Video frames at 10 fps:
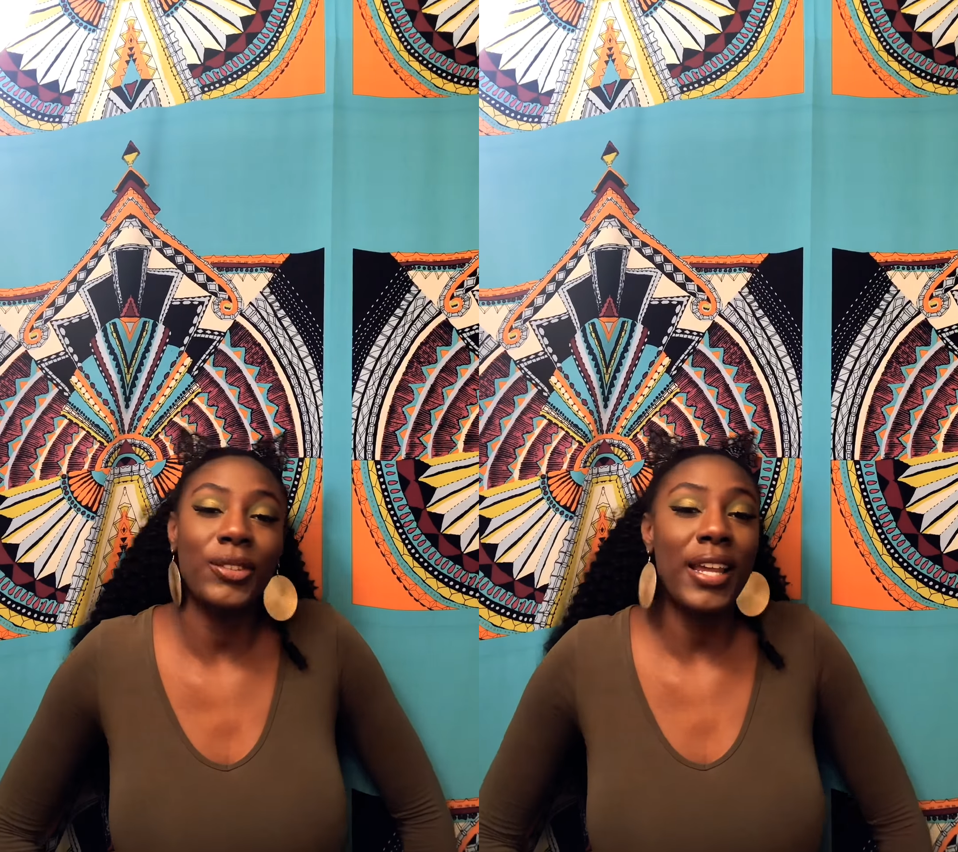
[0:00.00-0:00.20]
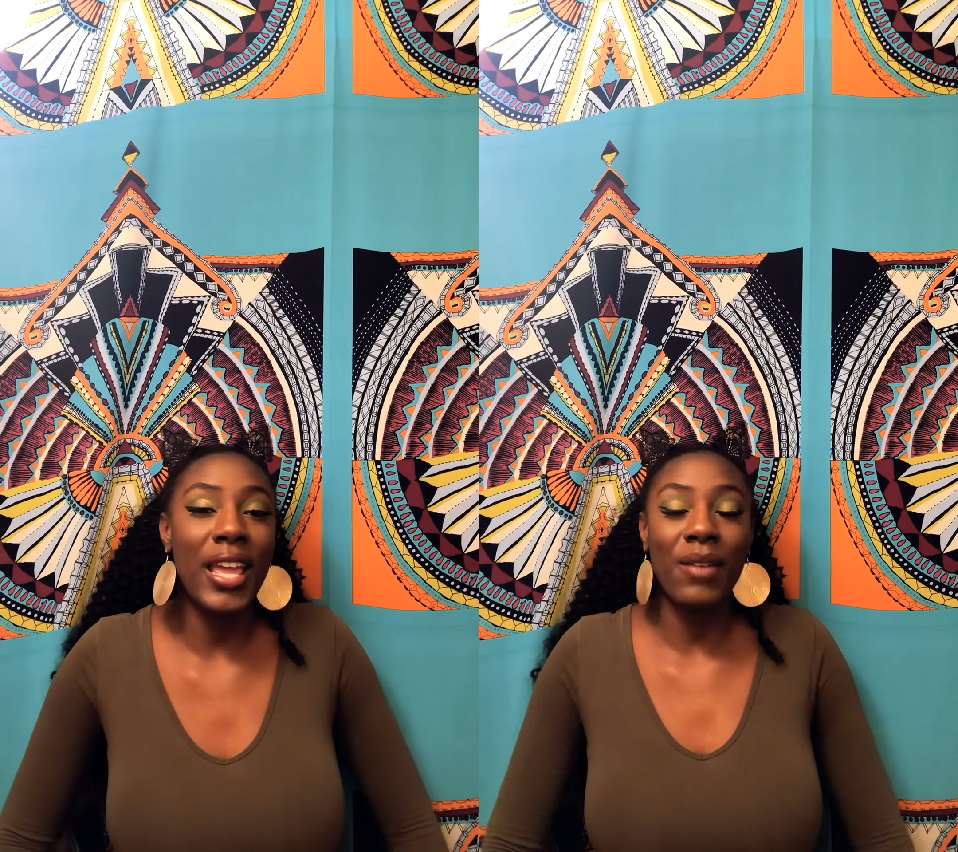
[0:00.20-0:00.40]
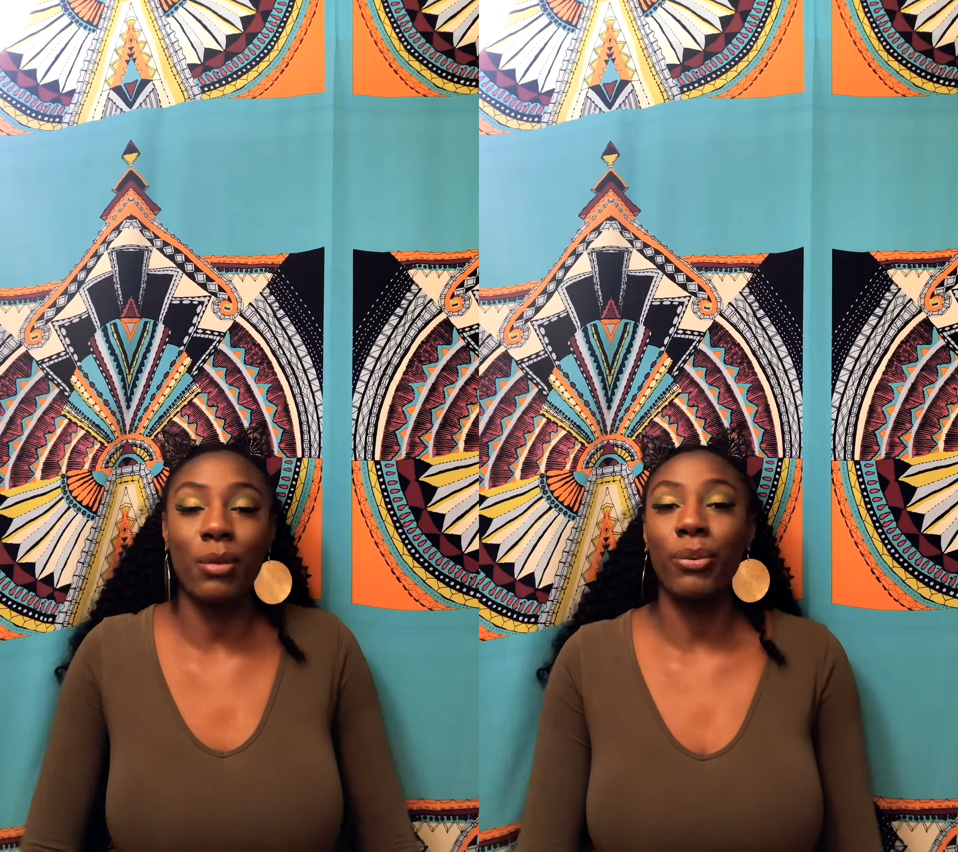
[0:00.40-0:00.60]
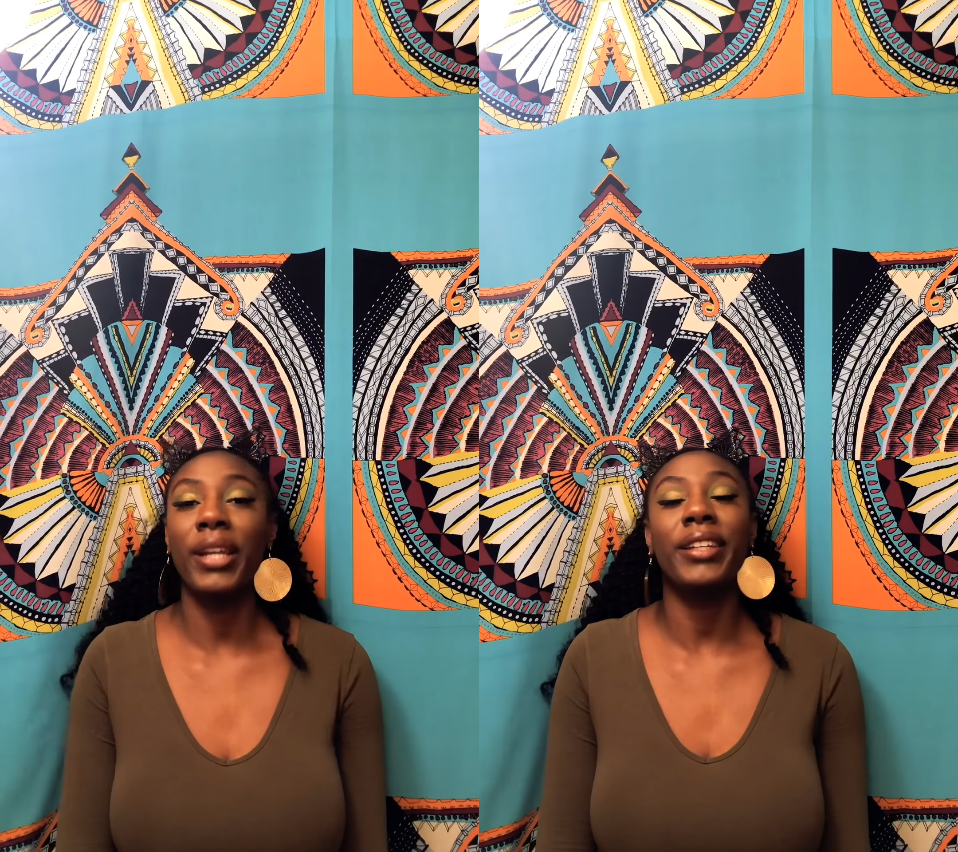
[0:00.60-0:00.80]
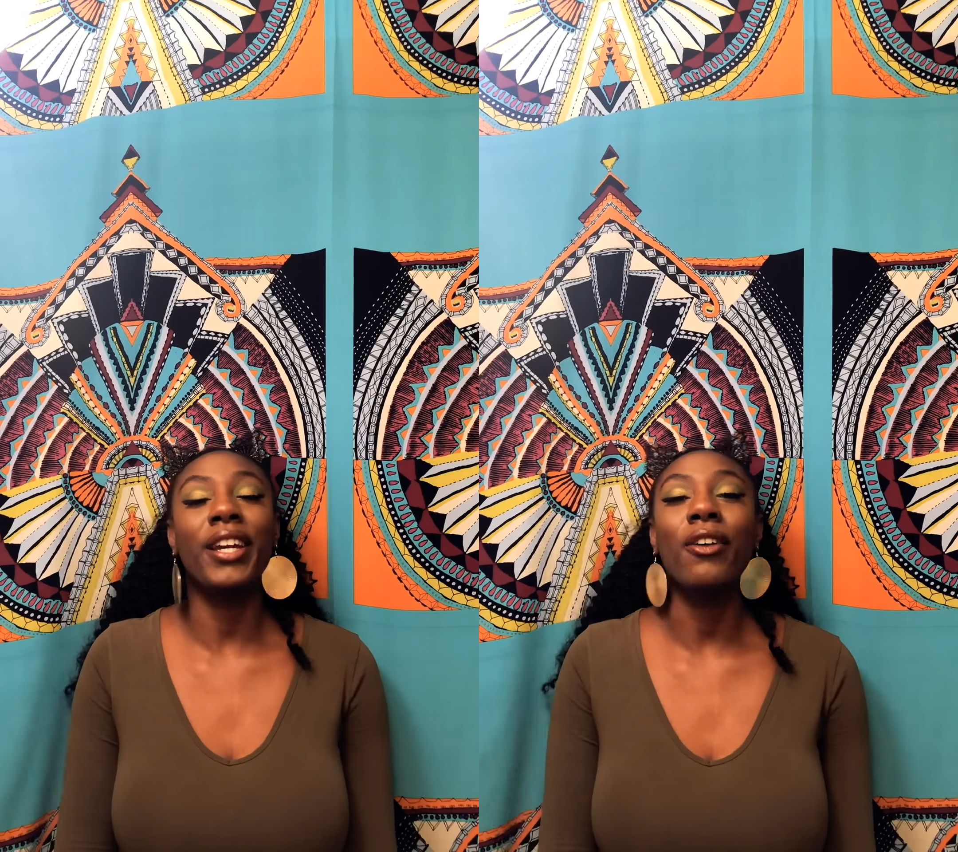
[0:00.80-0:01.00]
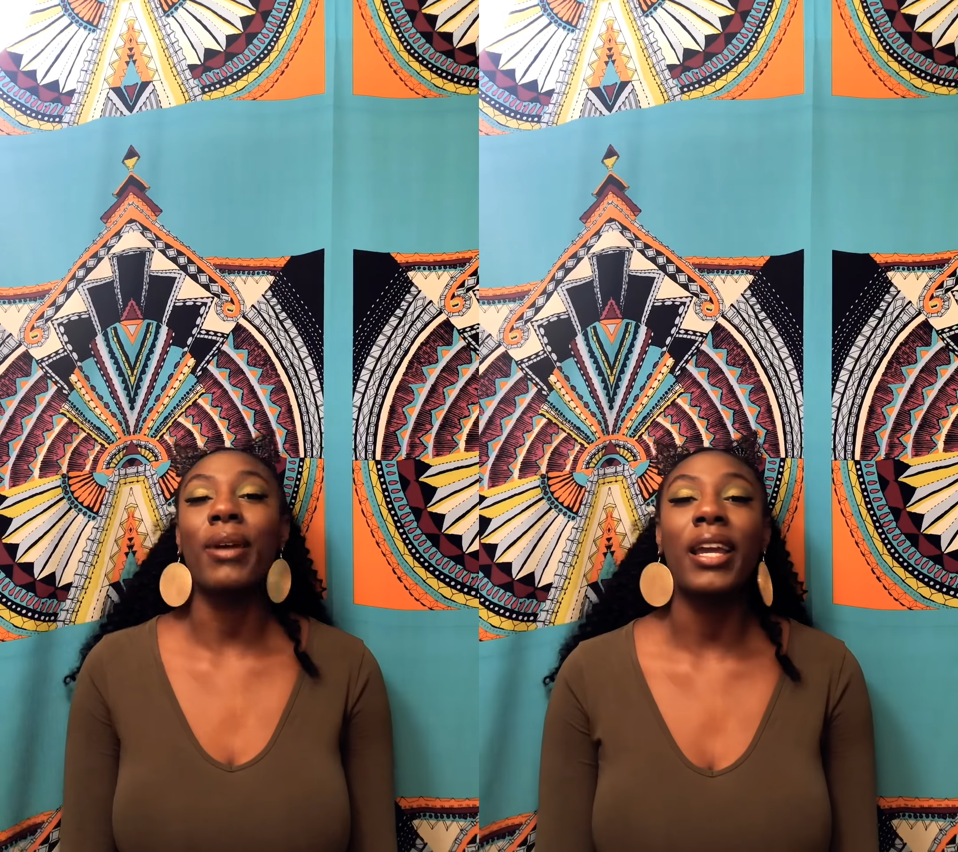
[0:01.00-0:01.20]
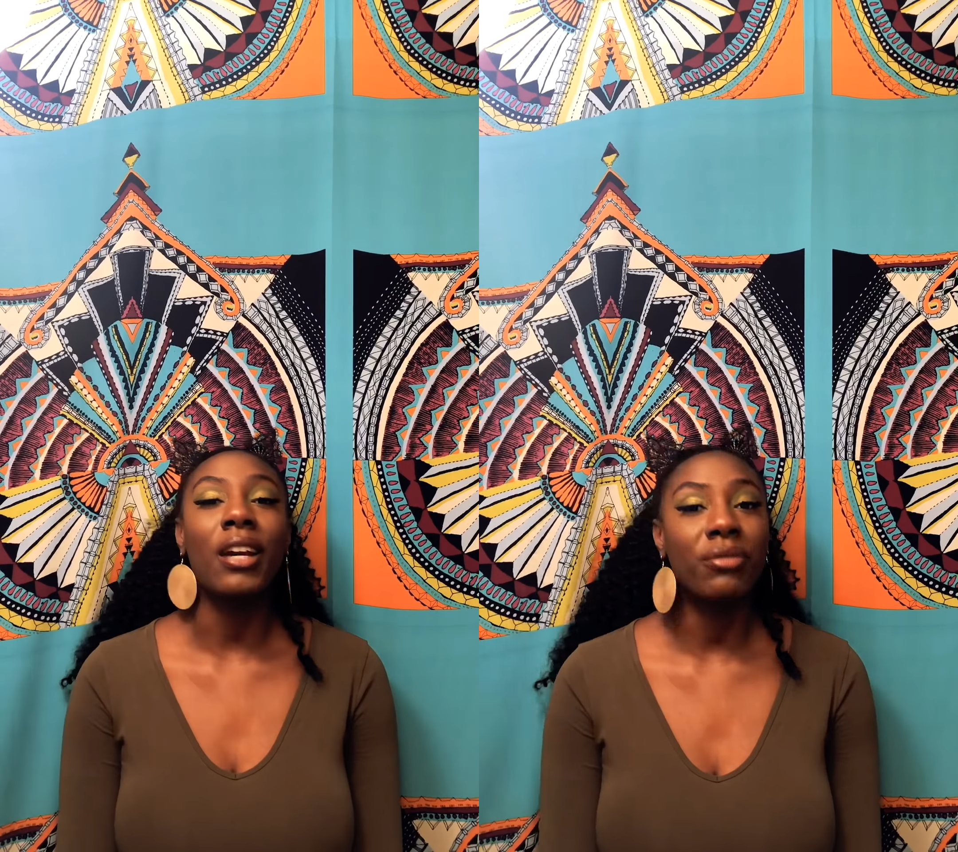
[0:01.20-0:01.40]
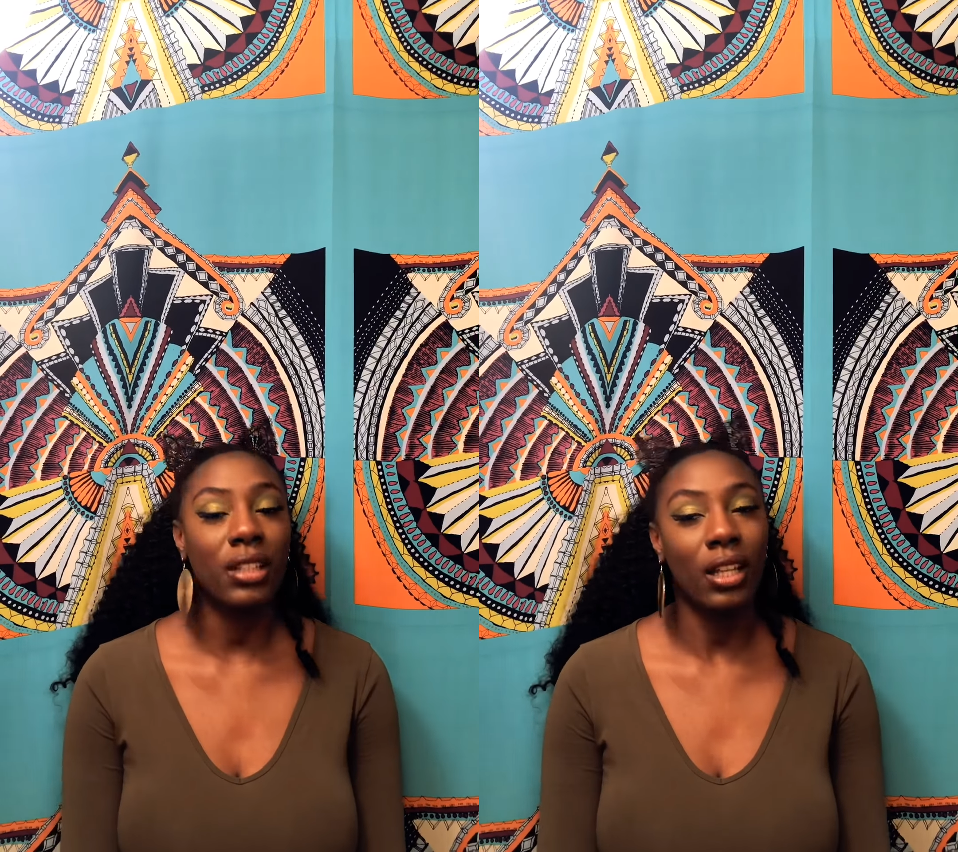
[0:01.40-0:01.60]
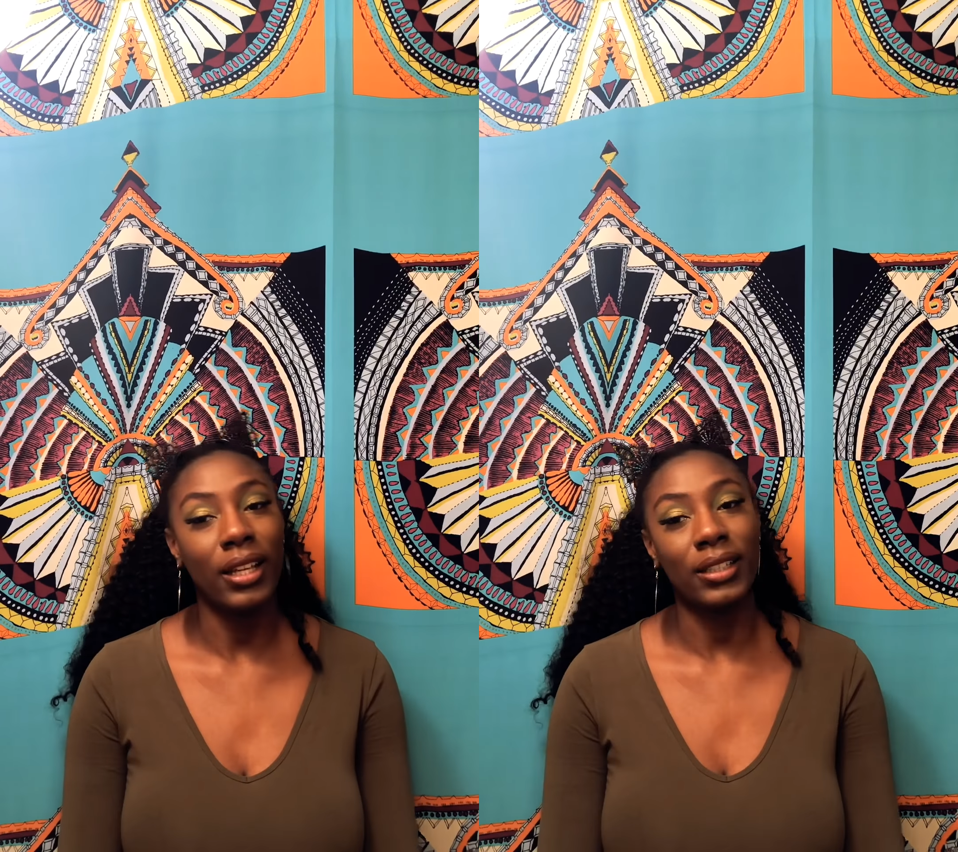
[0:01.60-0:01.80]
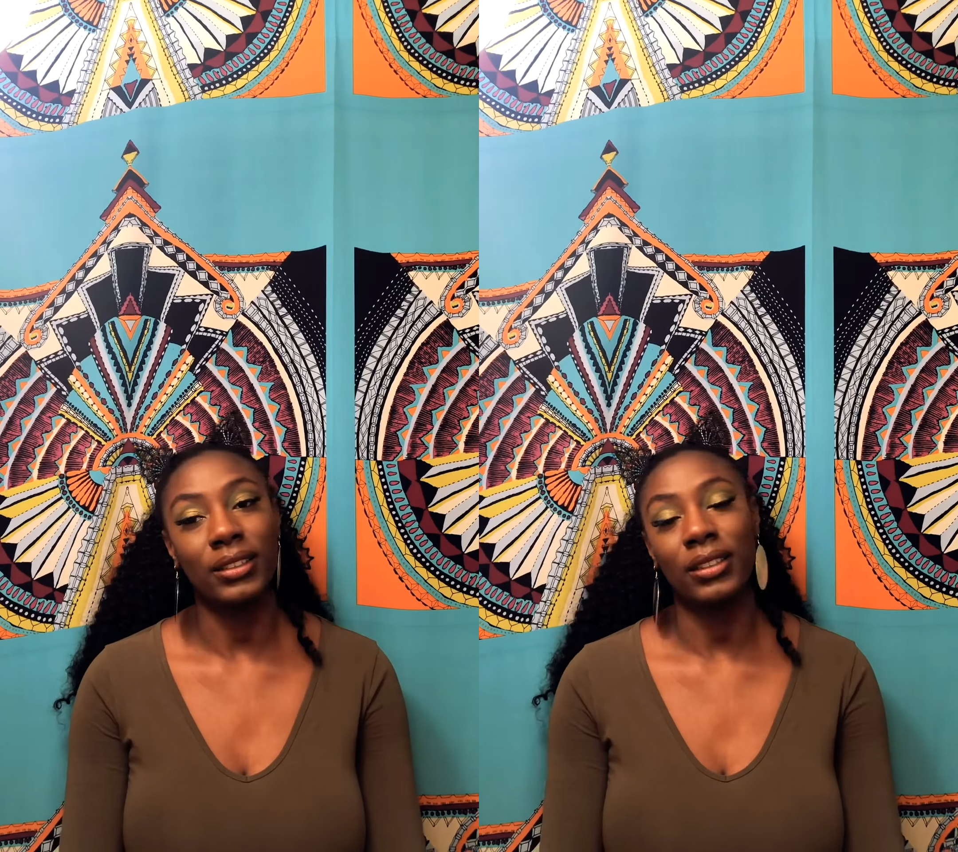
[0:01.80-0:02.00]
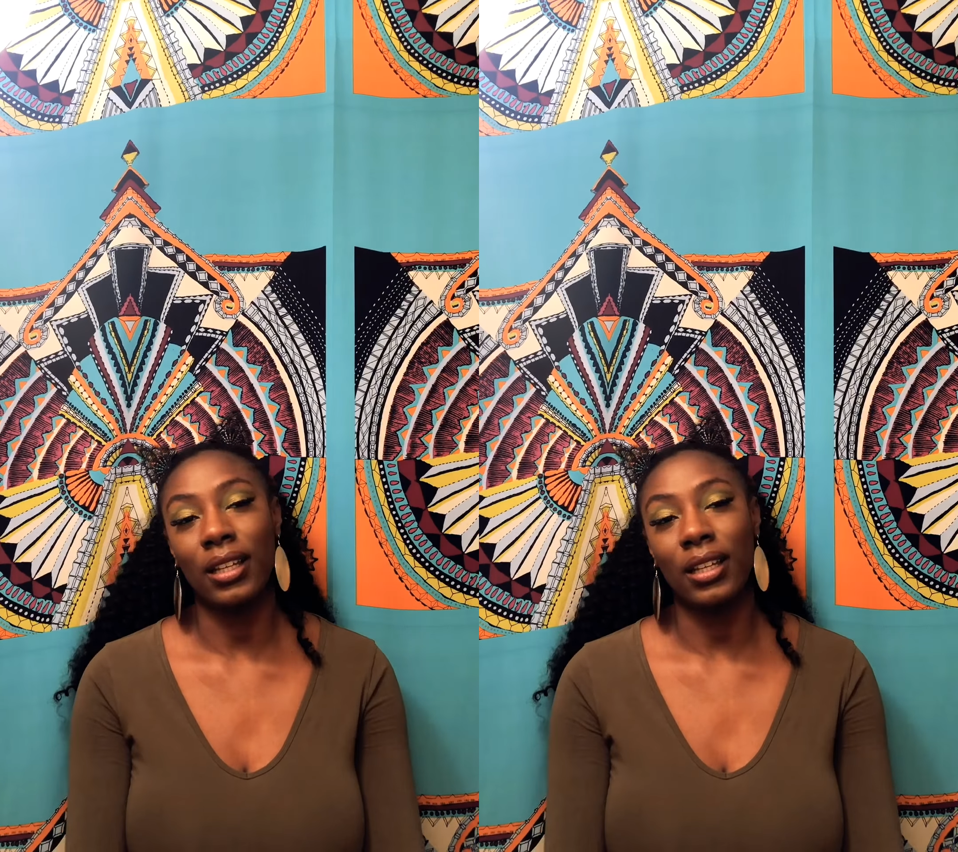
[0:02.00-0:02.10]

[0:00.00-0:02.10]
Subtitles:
trying to have a breakdown right after class.